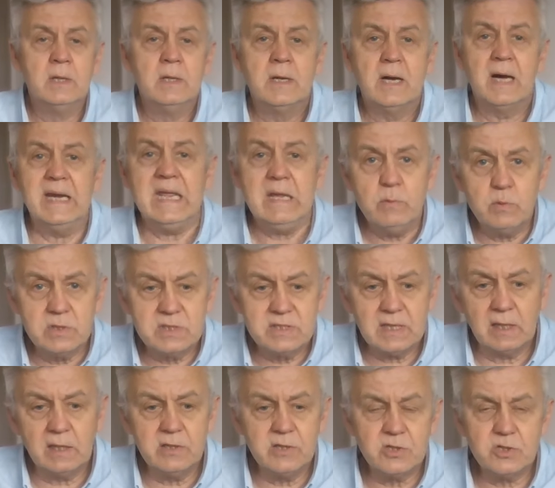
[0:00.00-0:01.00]
And he was
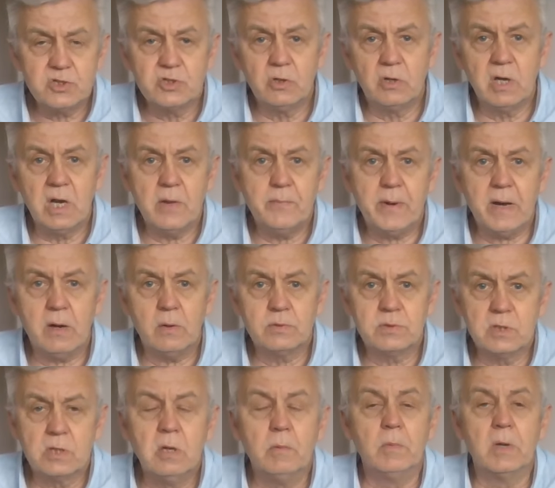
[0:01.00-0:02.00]
telling a story about
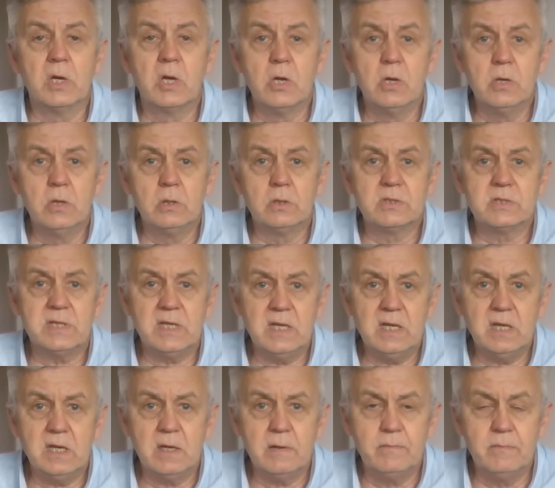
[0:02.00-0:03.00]
a couple of girls
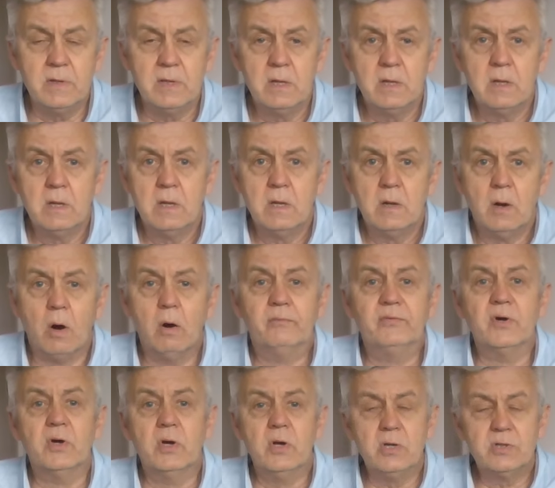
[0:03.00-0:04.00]
he
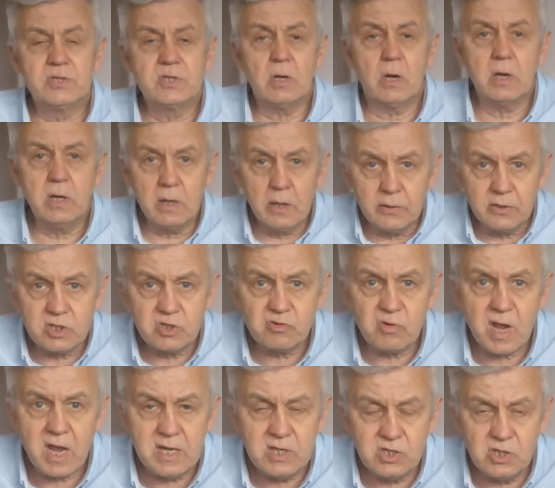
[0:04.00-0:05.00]
overheard talking on a
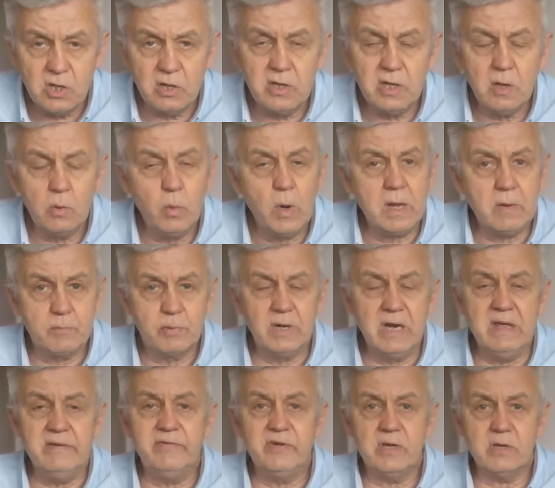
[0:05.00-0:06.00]
train journey a week
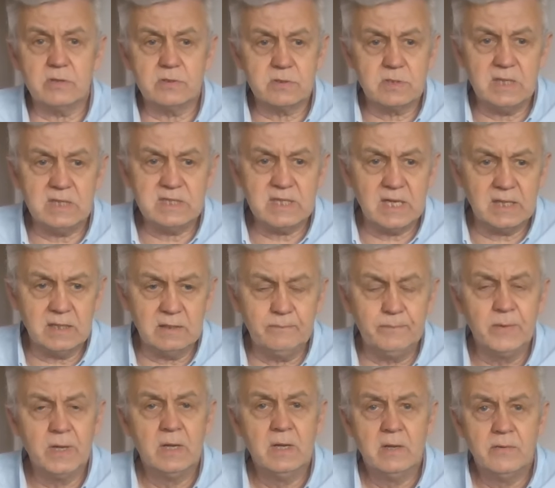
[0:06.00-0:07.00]
previous, he said, and
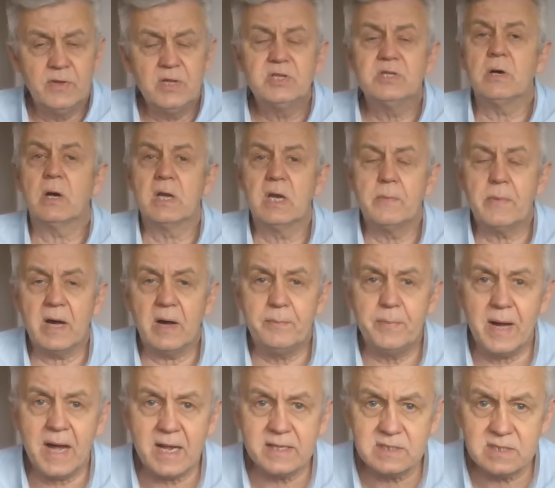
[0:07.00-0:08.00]
they're talking about a
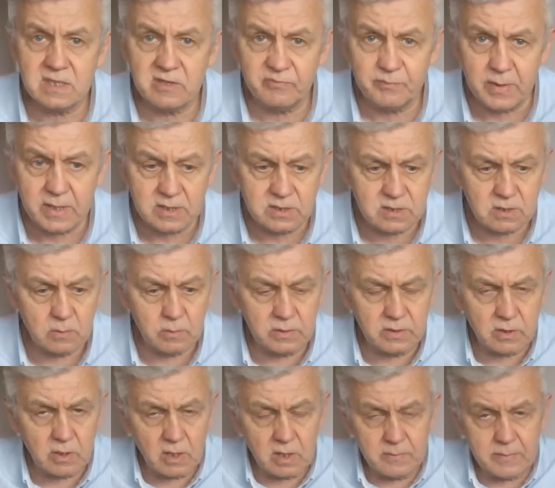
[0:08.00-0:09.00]
party they've been to, and
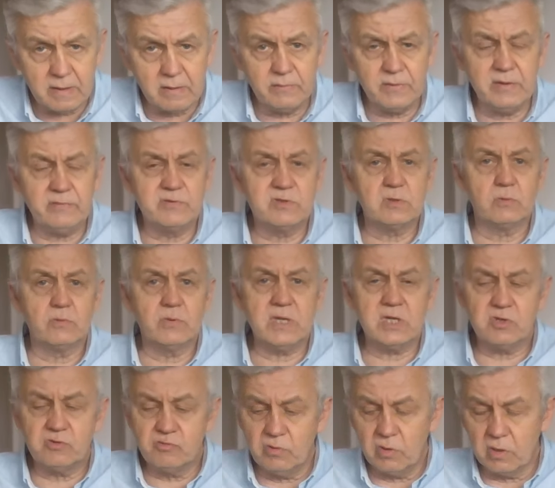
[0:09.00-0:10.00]
they're on about they've took this
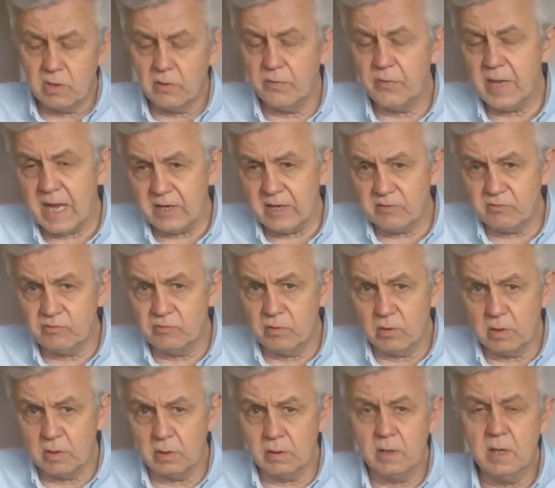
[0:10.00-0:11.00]
drug and that
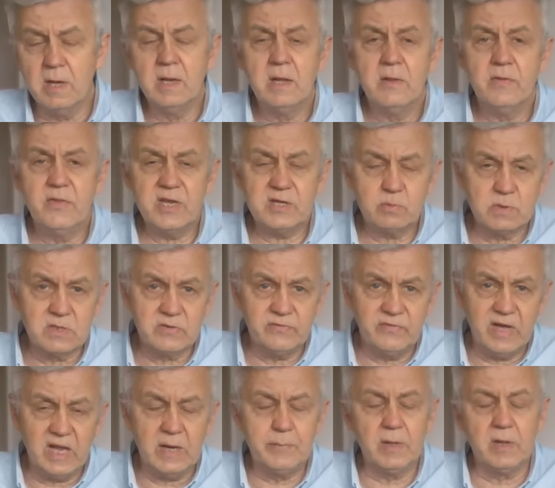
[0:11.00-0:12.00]
drug, and this was
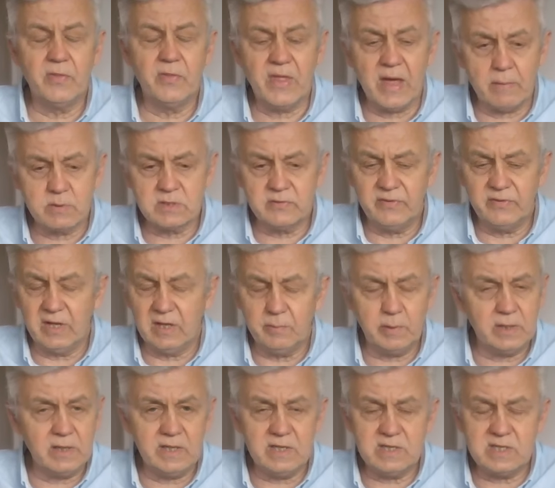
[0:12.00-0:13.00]
available and that was available.
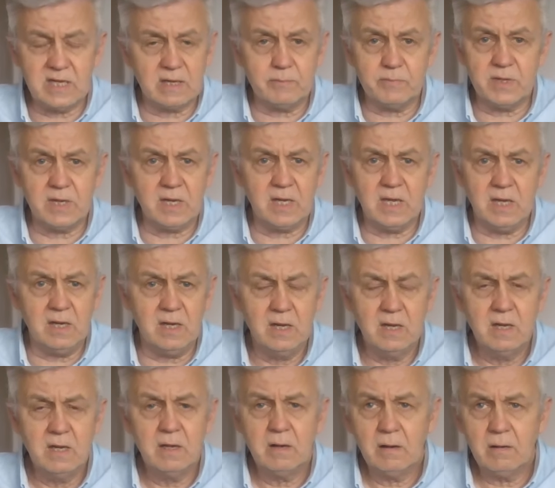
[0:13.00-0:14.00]
And he said, I'm thinking,
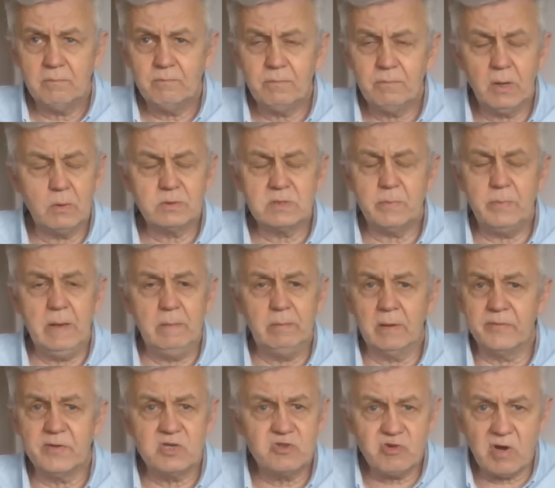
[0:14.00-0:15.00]
lots of people
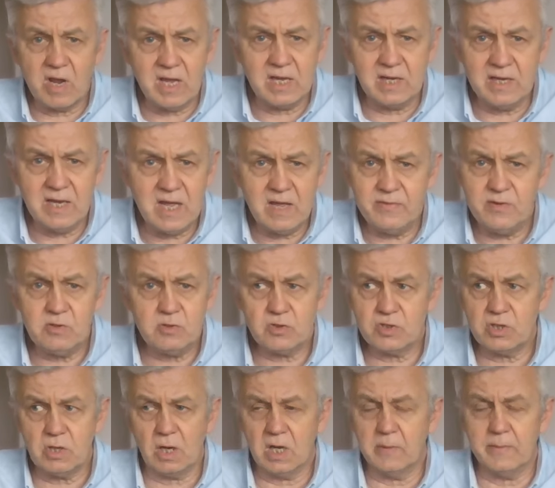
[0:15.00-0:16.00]
on the train can hear, and they're just
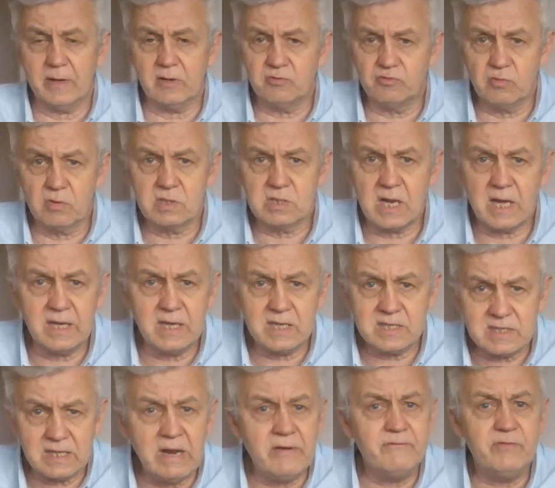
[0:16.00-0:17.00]
talking about drugs like
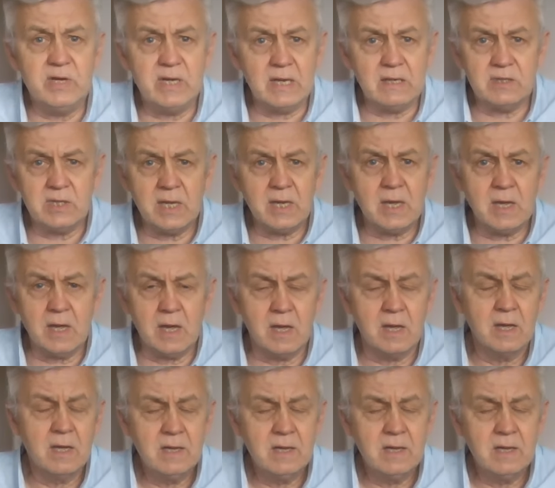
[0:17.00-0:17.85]
it's an everyday thing.